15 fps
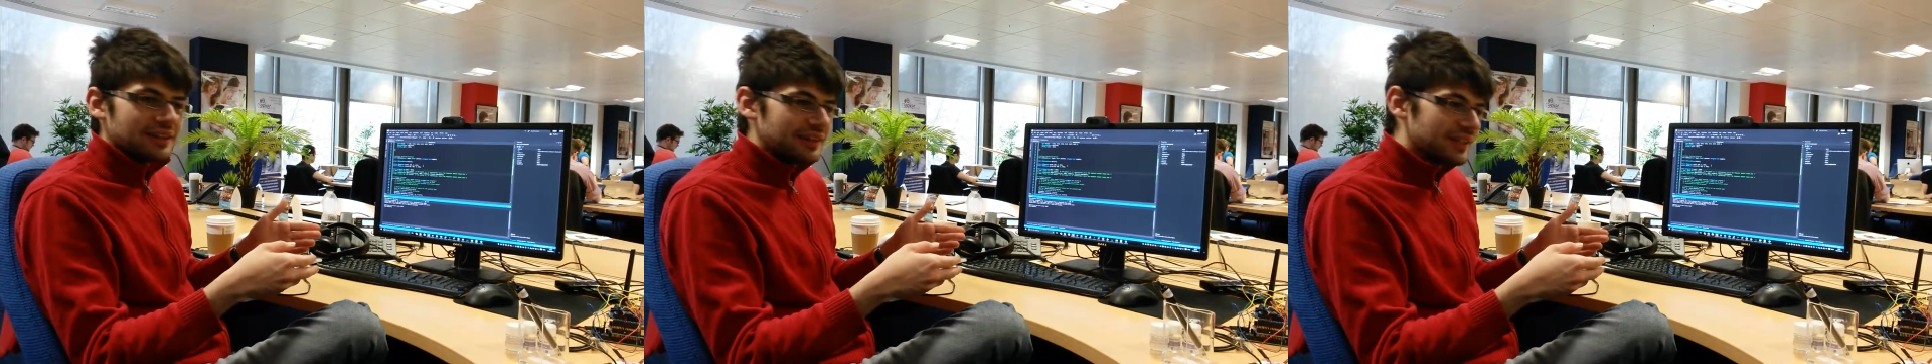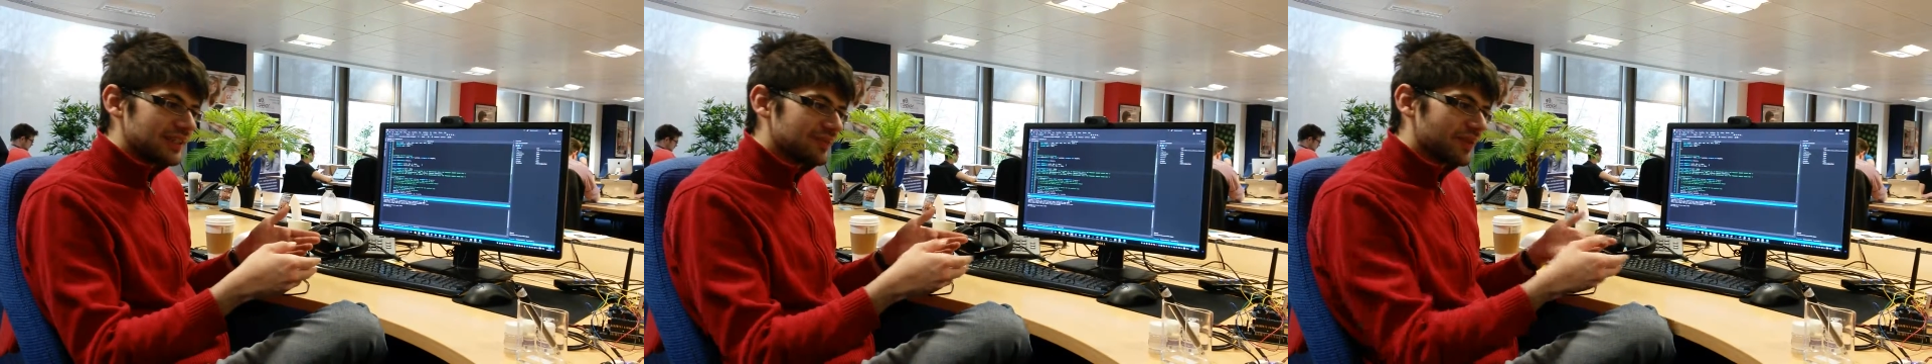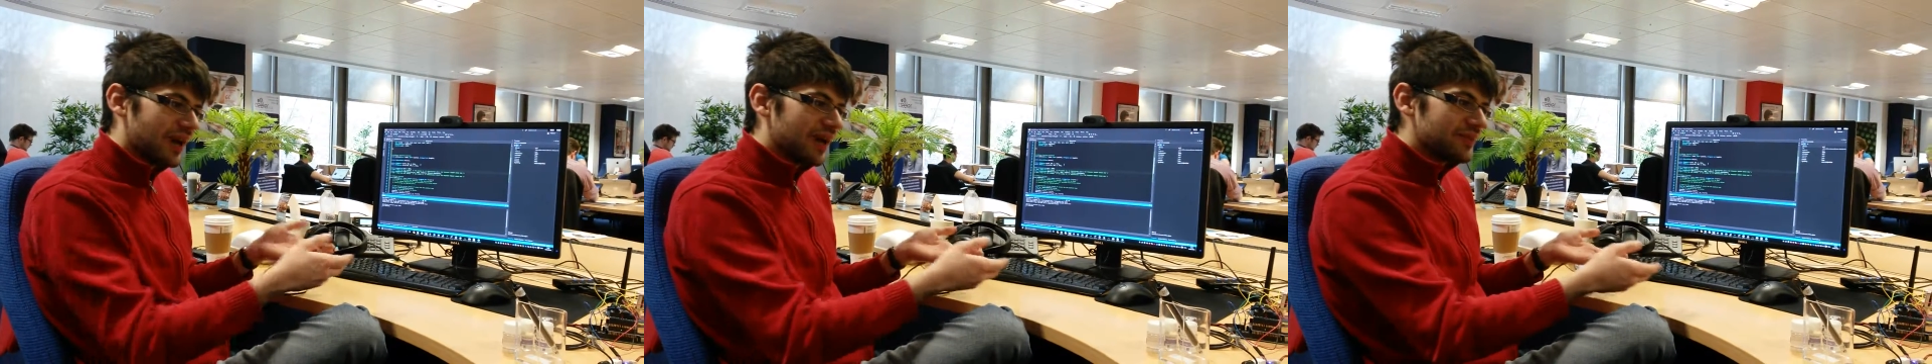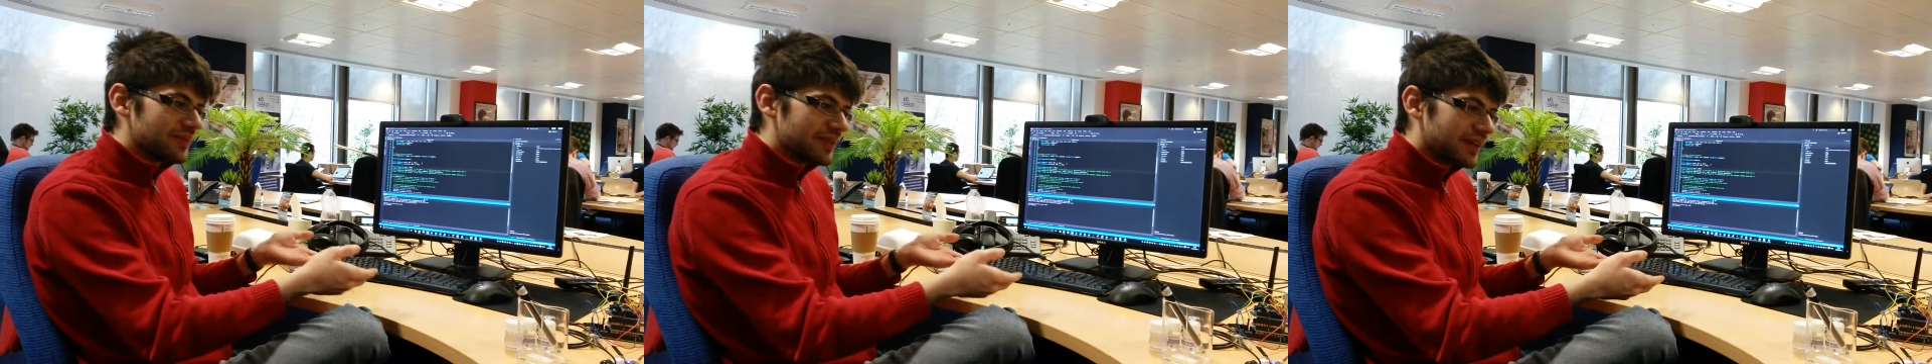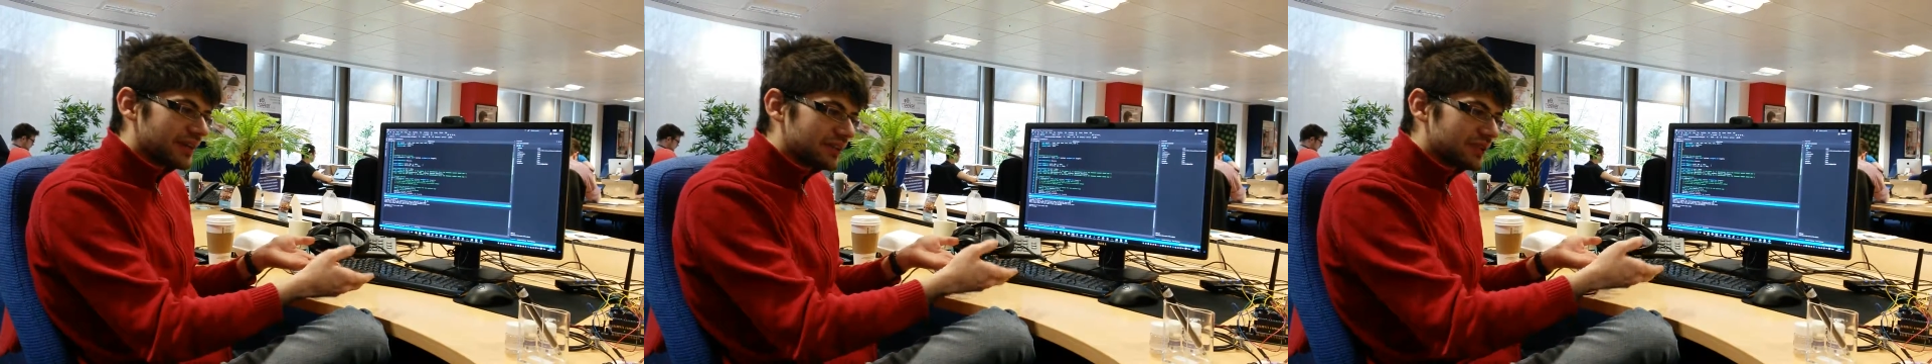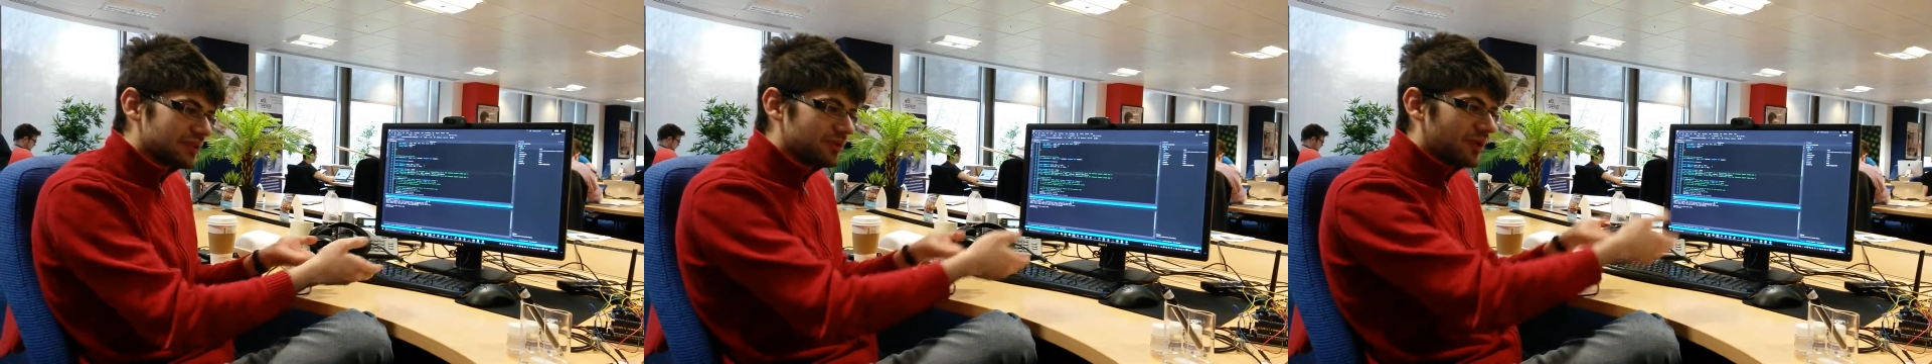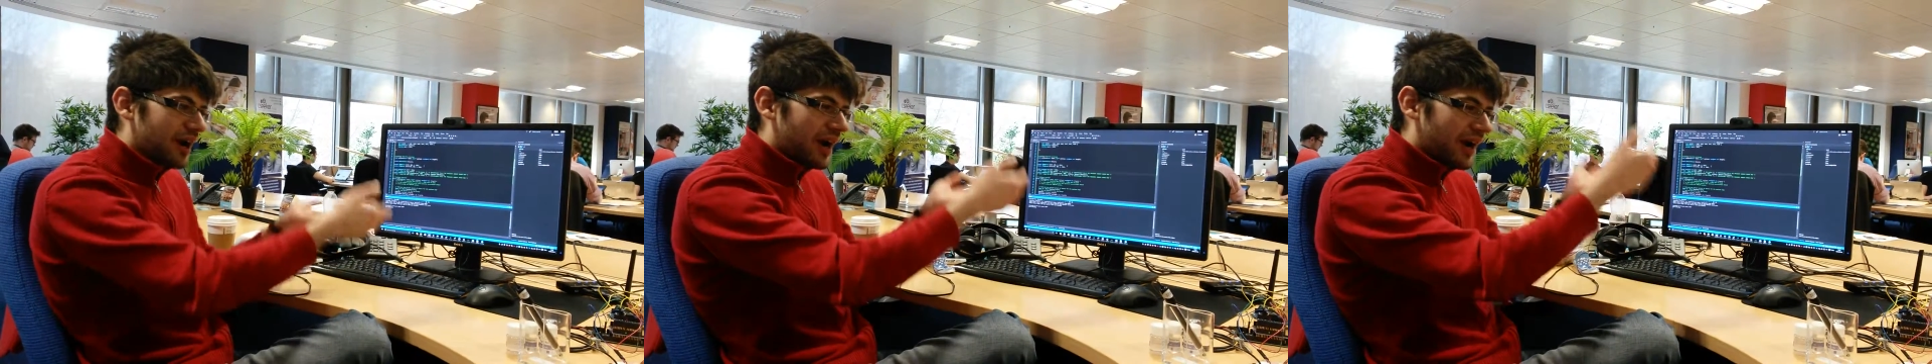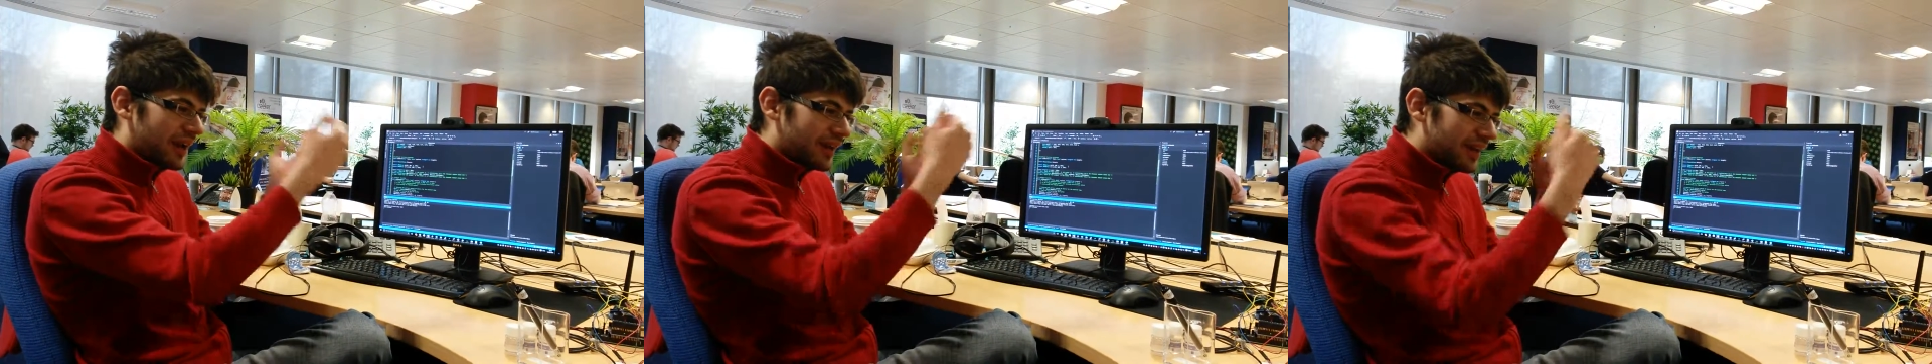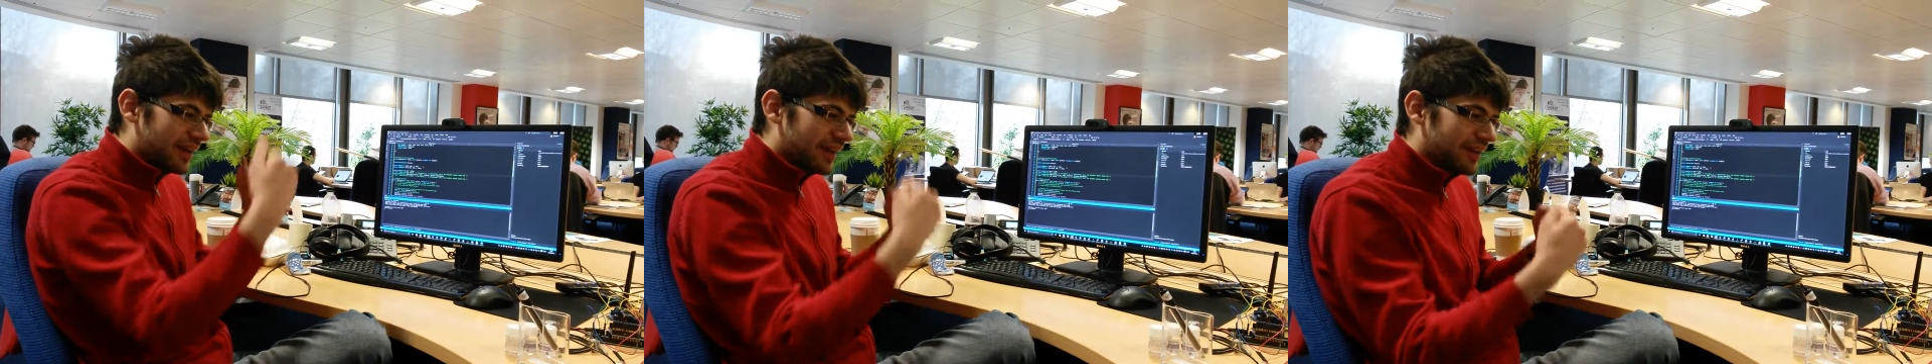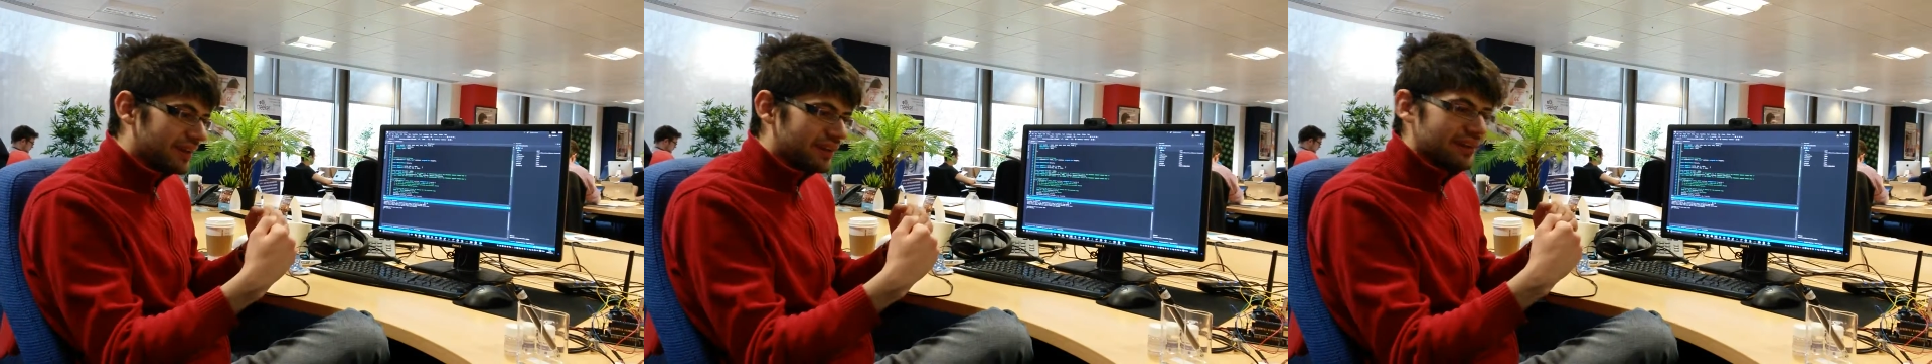If after that you
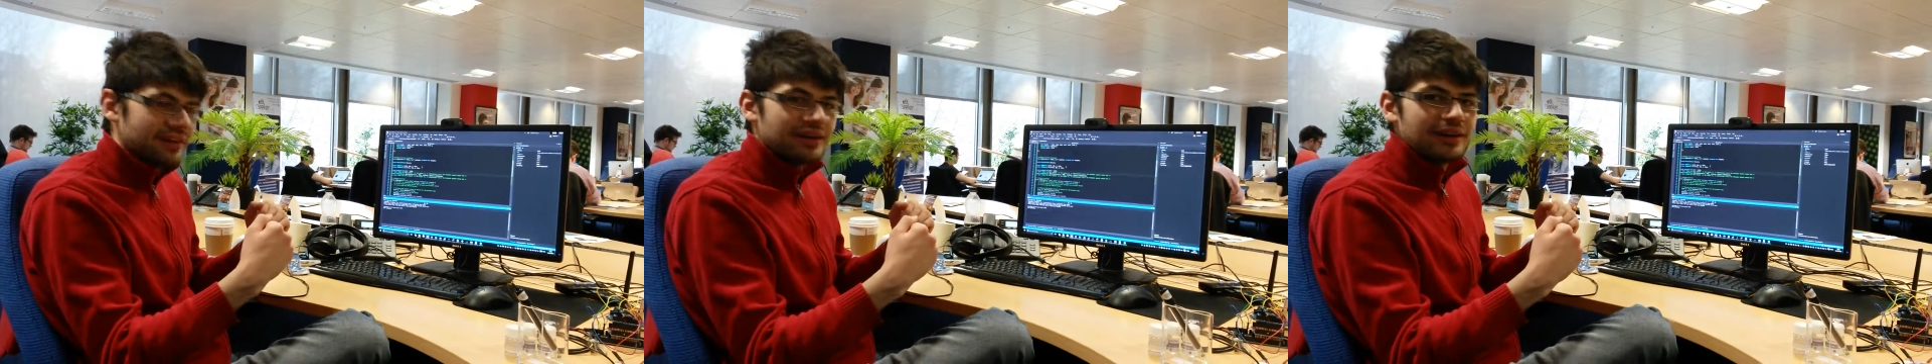again